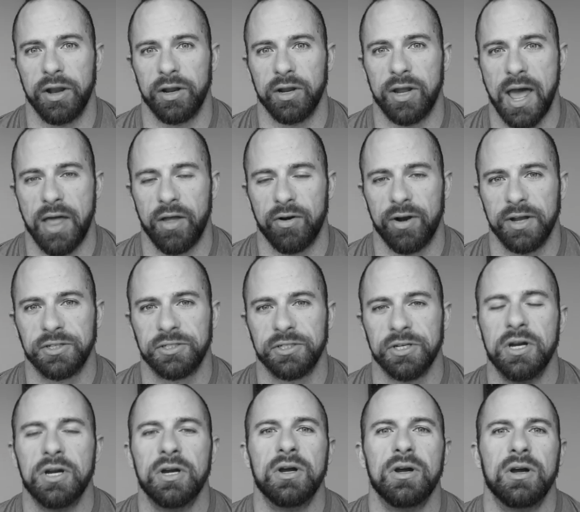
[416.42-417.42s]
in
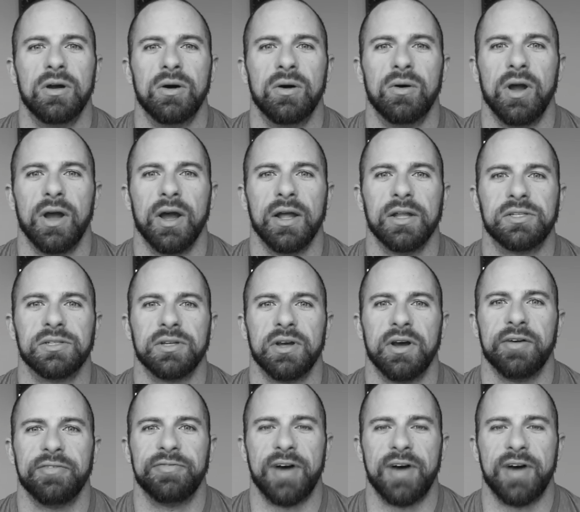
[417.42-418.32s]
calories. it's uh,